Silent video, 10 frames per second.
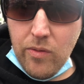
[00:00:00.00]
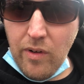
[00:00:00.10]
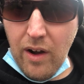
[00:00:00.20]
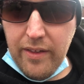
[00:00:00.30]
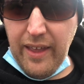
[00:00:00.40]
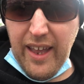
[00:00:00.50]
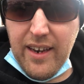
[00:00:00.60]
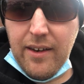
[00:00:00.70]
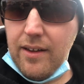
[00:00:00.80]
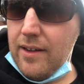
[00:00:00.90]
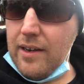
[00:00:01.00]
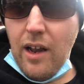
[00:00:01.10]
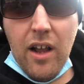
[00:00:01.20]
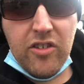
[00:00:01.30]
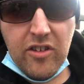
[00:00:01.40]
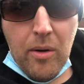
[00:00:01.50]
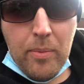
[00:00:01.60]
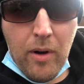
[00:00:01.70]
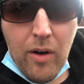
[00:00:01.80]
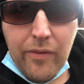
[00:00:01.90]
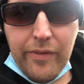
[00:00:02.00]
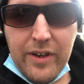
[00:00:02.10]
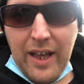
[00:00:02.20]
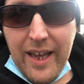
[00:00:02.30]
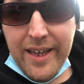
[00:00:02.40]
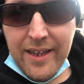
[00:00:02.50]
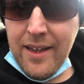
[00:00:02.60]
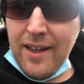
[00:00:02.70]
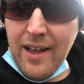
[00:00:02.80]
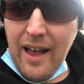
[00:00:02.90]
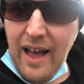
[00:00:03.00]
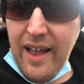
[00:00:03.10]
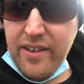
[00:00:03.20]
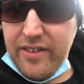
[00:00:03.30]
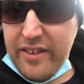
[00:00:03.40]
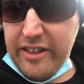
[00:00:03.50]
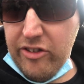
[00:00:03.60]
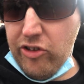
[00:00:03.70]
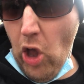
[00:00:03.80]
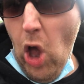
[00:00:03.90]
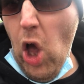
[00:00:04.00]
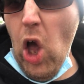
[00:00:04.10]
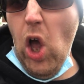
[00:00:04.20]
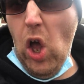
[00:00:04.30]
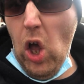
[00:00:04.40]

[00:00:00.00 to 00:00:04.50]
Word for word: Right then, last stop of the day, as duh.